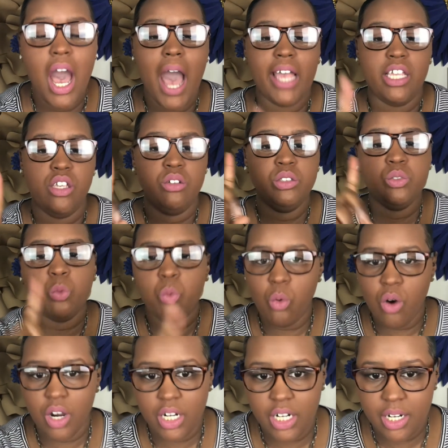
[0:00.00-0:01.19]
I use
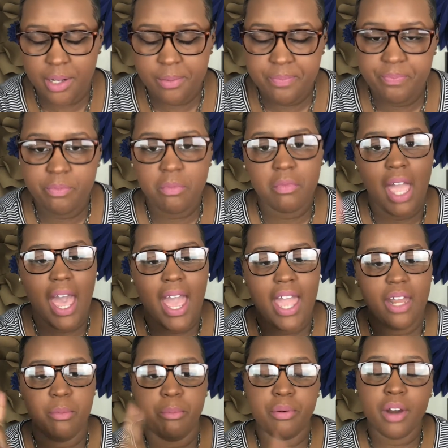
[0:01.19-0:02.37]
water, I
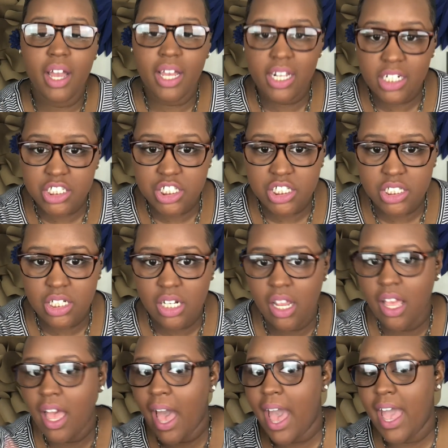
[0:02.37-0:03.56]
had a brush,
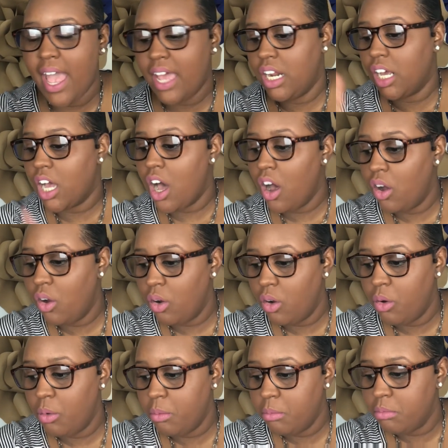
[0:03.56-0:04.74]
I had a
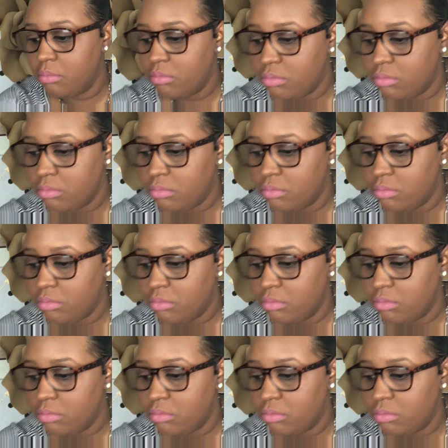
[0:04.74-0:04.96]
comb.